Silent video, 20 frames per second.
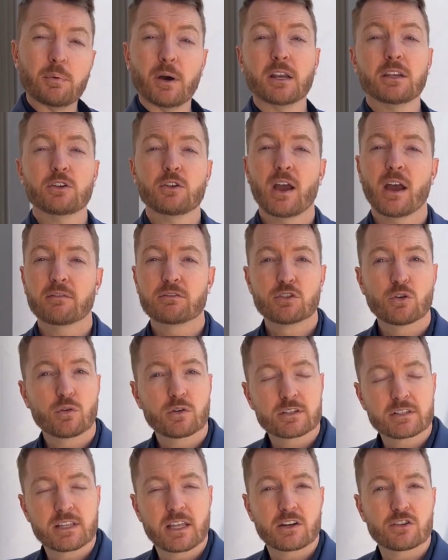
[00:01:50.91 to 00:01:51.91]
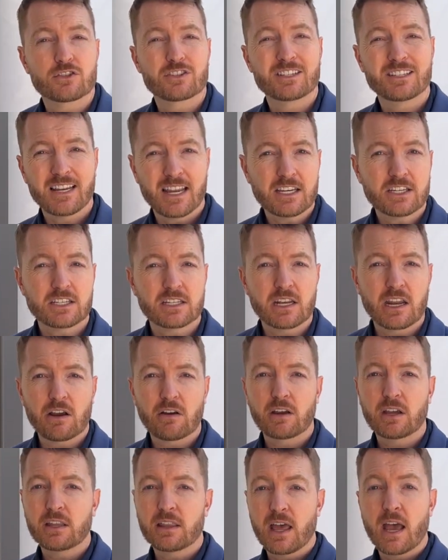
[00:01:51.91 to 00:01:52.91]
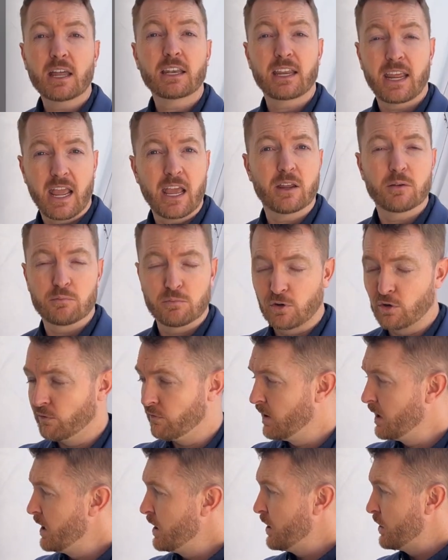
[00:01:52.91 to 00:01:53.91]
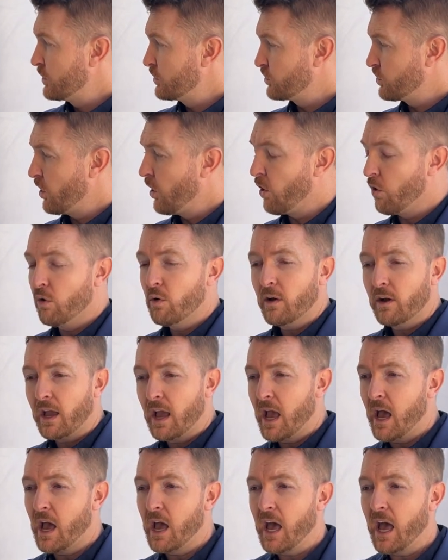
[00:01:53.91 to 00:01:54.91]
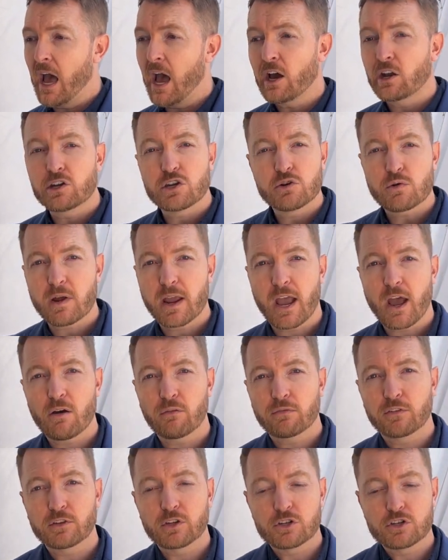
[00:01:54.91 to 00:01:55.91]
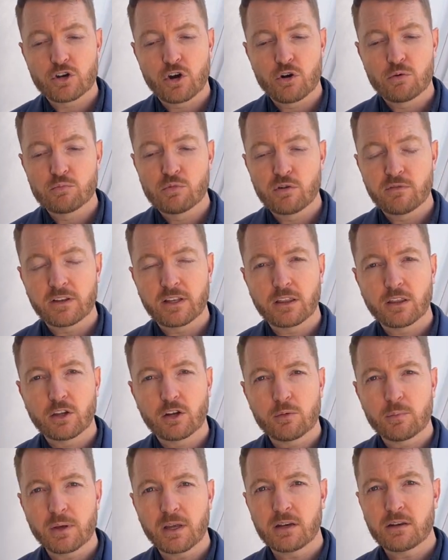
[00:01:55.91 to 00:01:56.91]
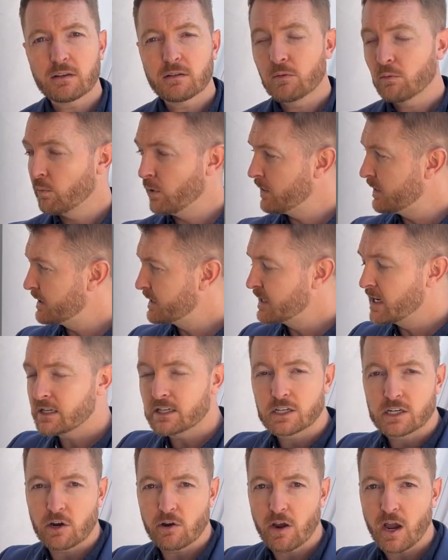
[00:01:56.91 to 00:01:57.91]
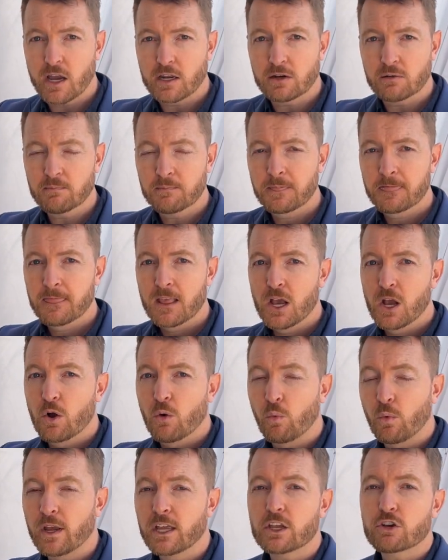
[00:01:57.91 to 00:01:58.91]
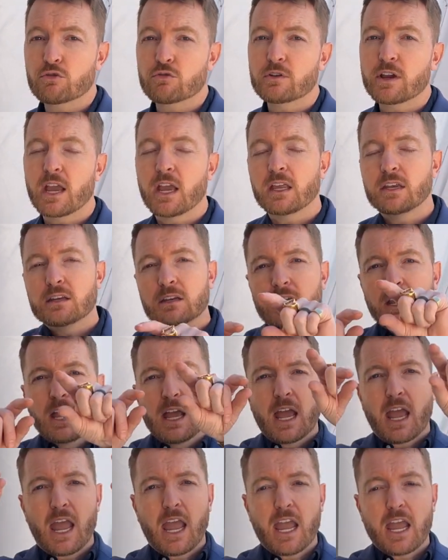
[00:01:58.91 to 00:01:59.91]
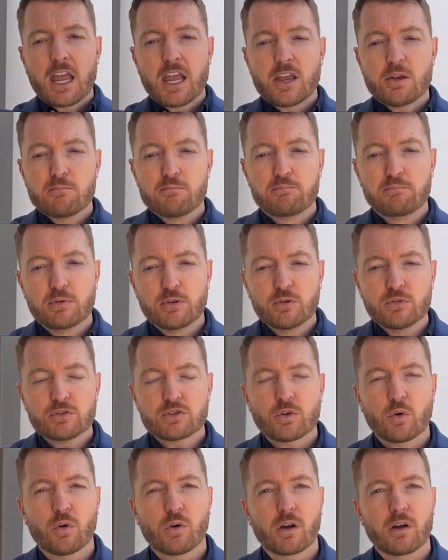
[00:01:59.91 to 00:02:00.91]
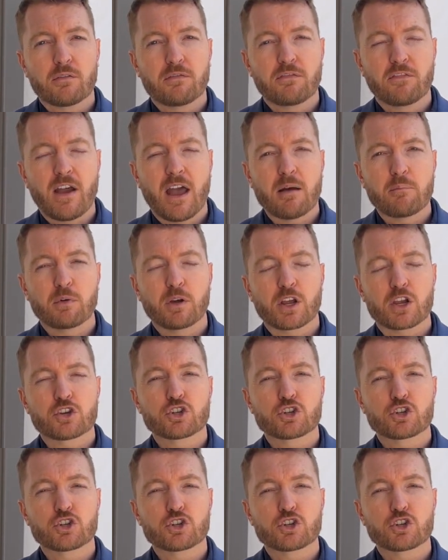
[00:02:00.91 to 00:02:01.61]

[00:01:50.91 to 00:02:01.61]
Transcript: But you have doors that are stationary that can't move. So how do you account for the dome moving a little bit with the stationary item? We create a boot or a fabric